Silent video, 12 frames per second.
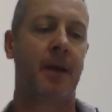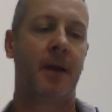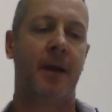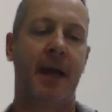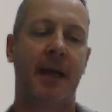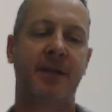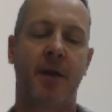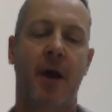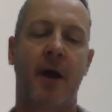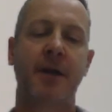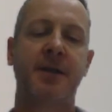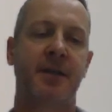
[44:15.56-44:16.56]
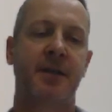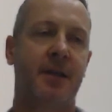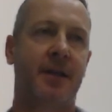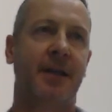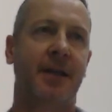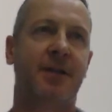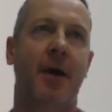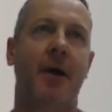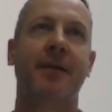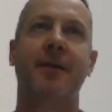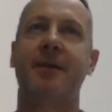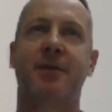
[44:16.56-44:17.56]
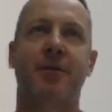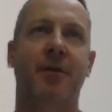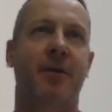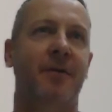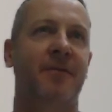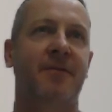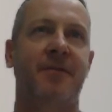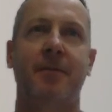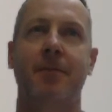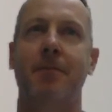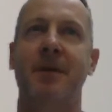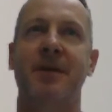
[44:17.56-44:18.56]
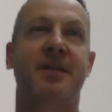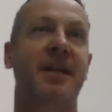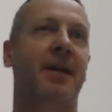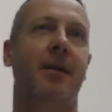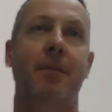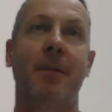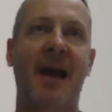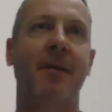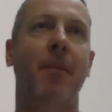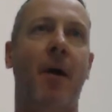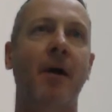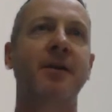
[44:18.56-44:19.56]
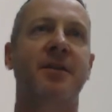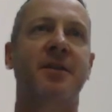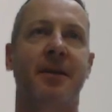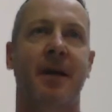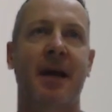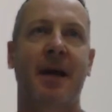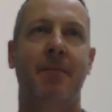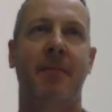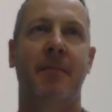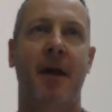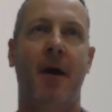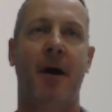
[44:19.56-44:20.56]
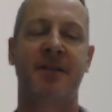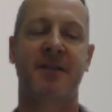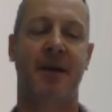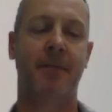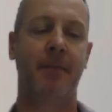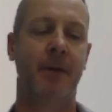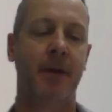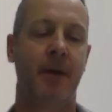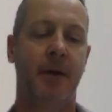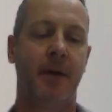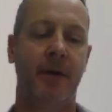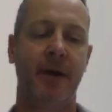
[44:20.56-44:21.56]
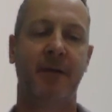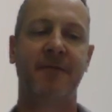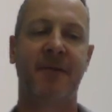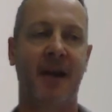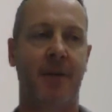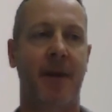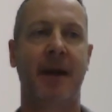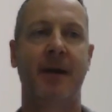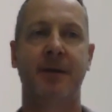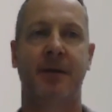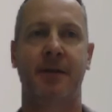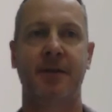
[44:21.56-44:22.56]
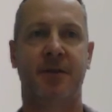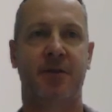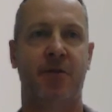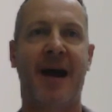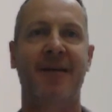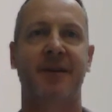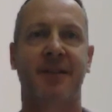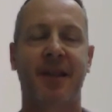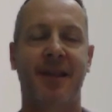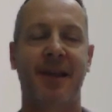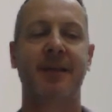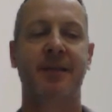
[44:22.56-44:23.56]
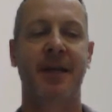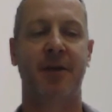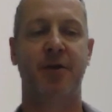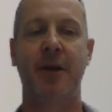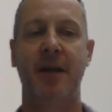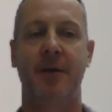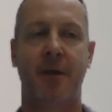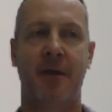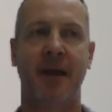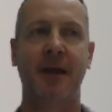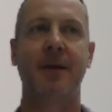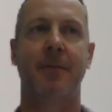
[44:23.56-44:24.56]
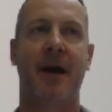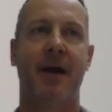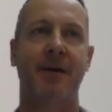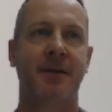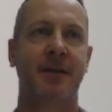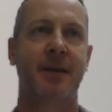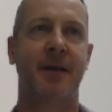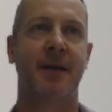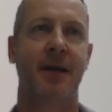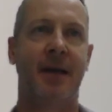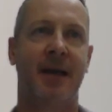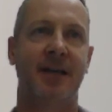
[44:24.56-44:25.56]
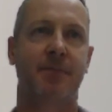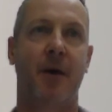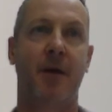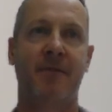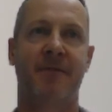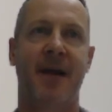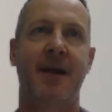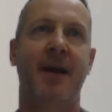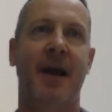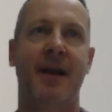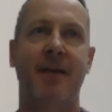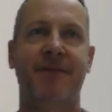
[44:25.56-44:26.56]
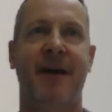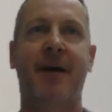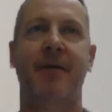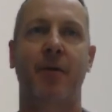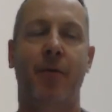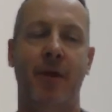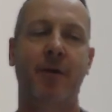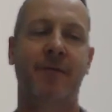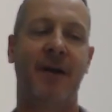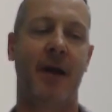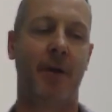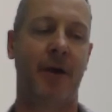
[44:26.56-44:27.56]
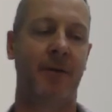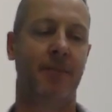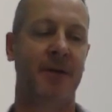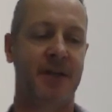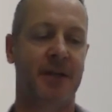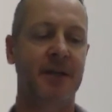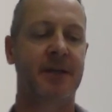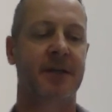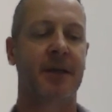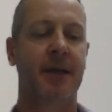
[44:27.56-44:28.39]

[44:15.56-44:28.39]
It's not the sort of mystical black box. There are some real fundamentals, drivers, things that you need to think about as both a funder and a founder when you're valuing a business